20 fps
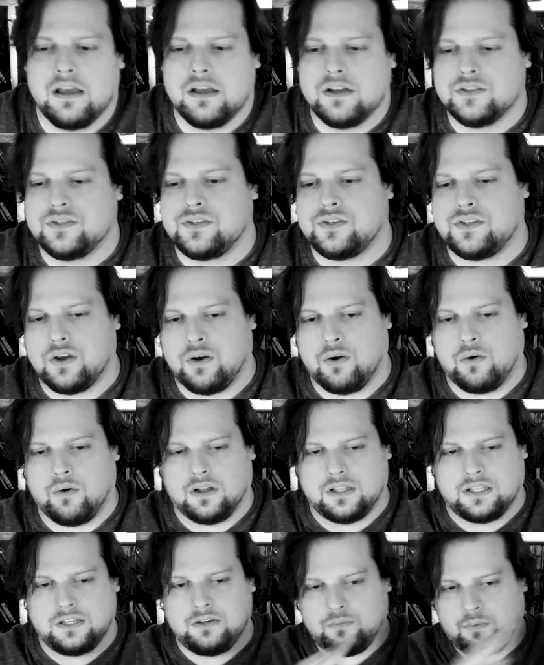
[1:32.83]
So
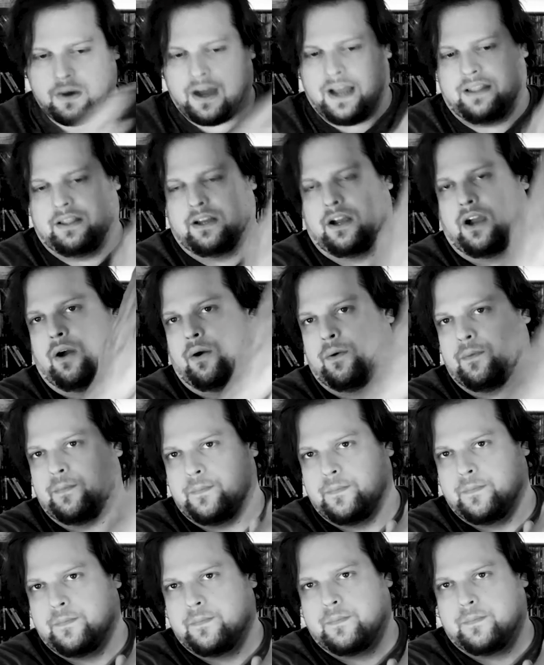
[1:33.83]
a little while ago,
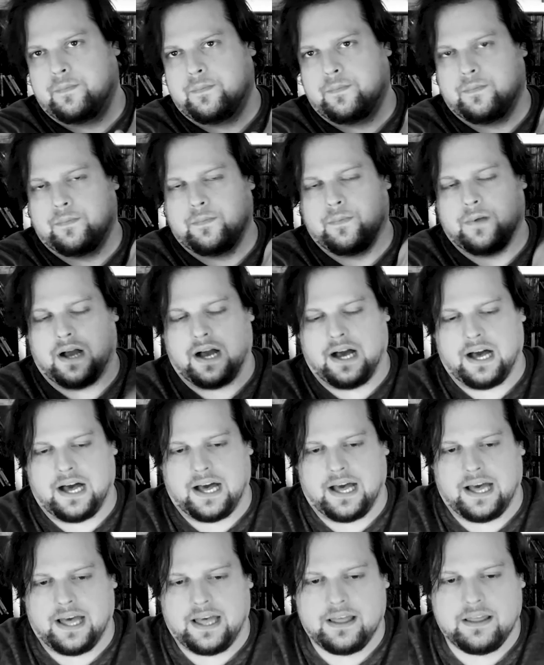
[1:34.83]

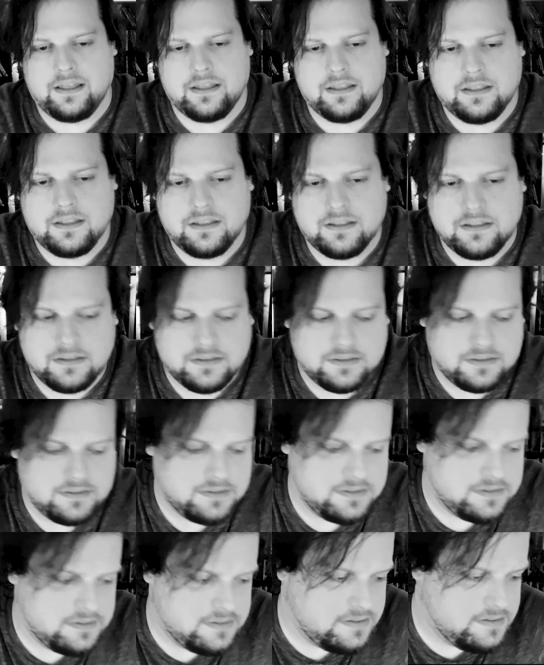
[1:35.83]
uh,
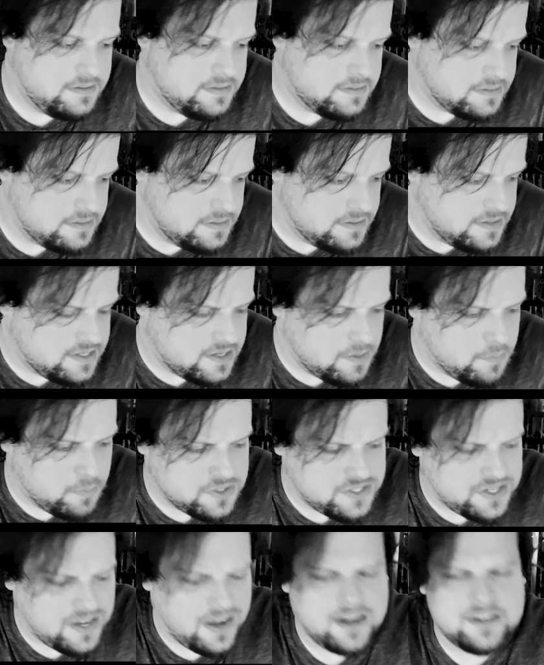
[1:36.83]

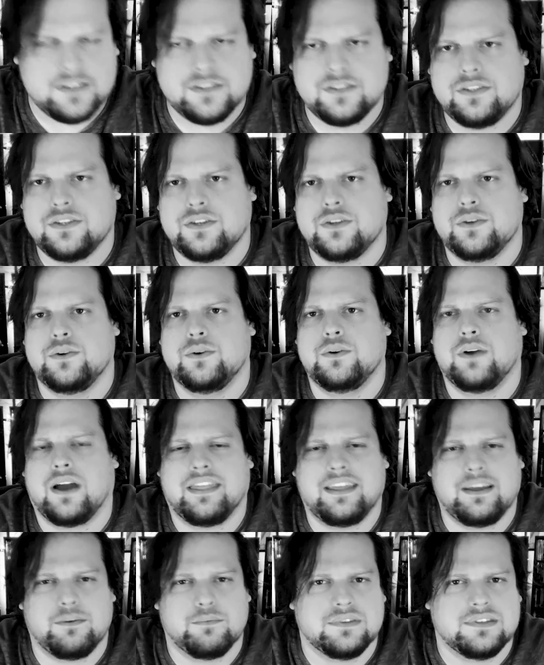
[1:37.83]
someone talked to,
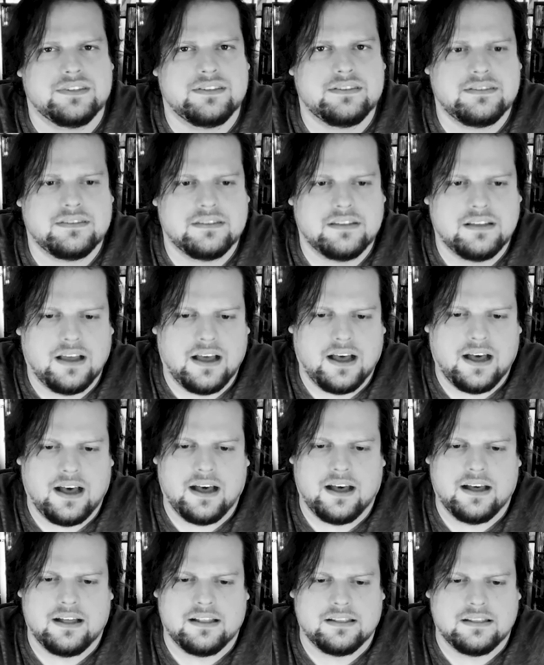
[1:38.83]
I think it was
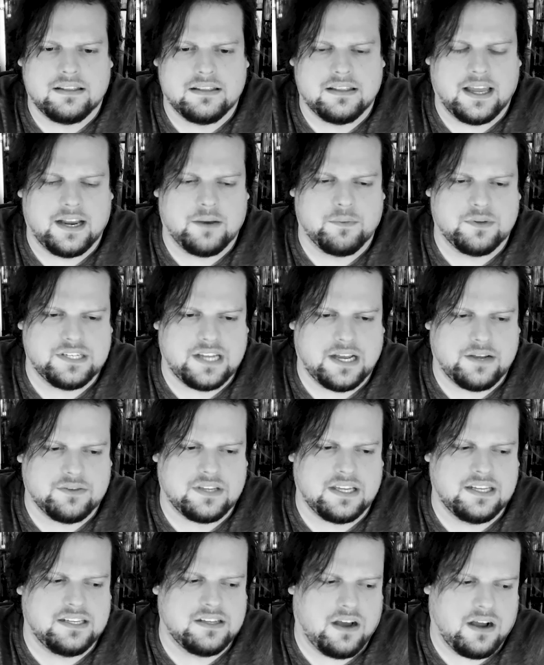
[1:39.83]
uh, Lana
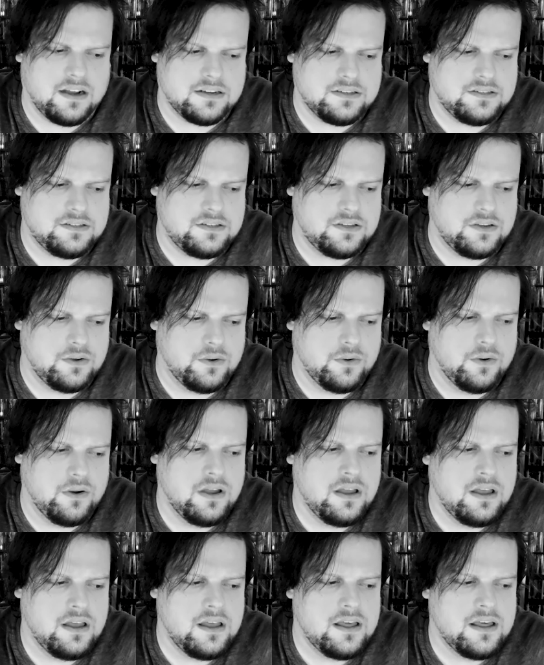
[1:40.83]
Wachowski talked to
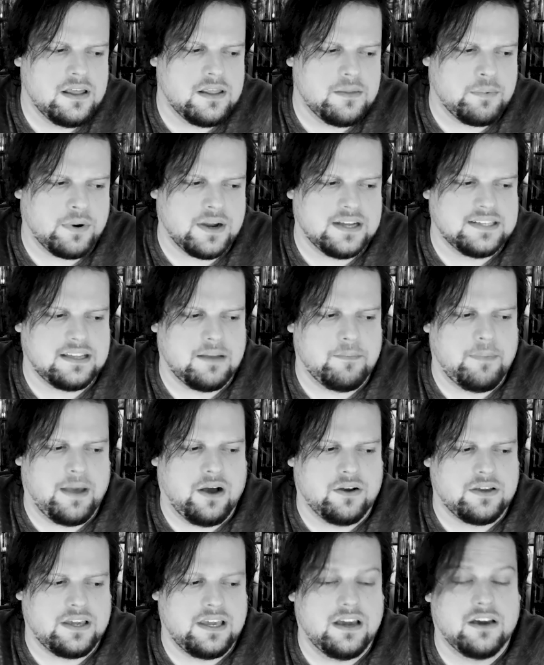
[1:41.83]
the press
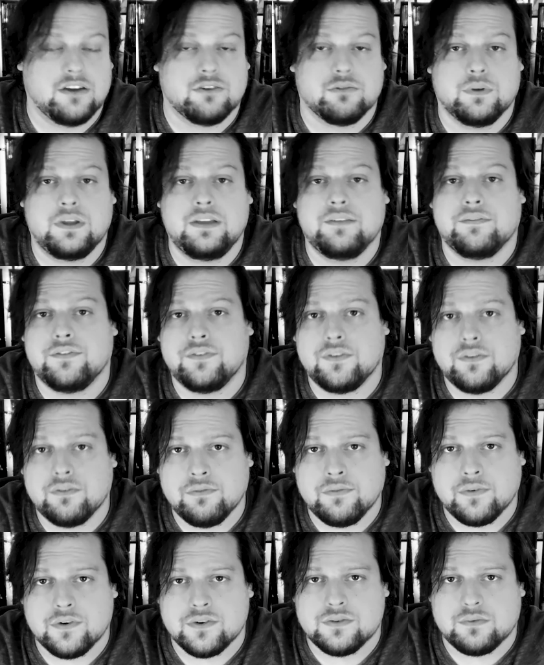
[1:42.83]
about Keanu Reeves'
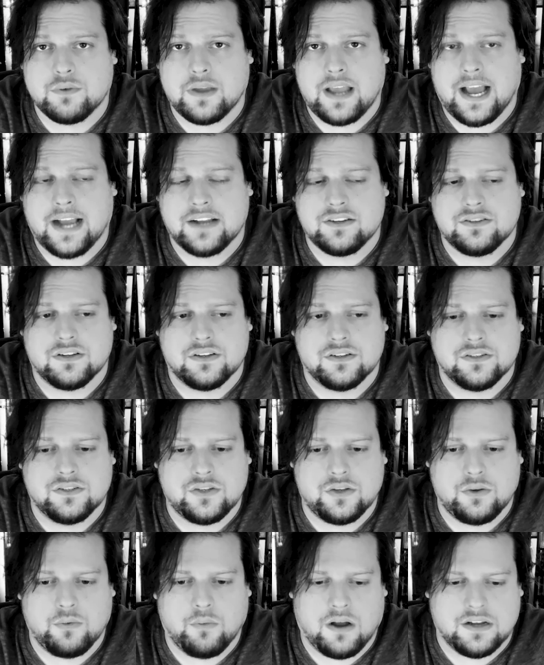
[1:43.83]
first reaction
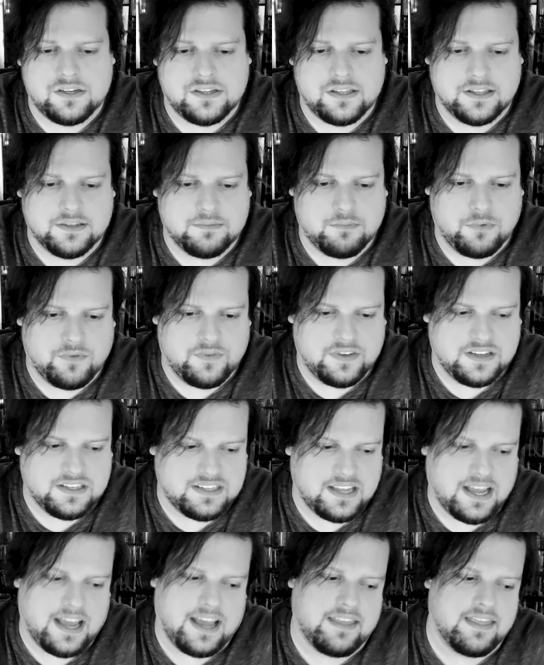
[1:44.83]
to watching this movie,
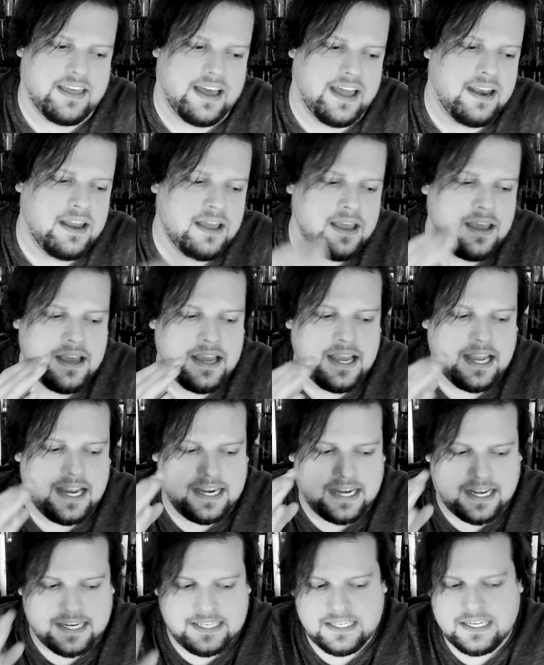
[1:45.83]
saying that
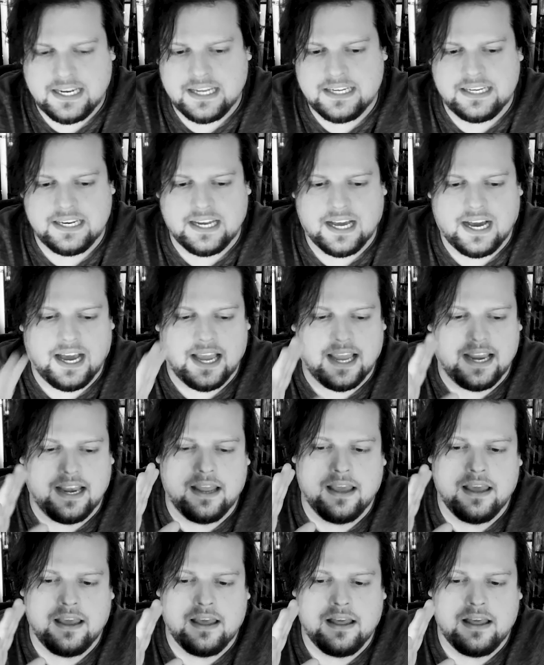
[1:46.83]
in 1999,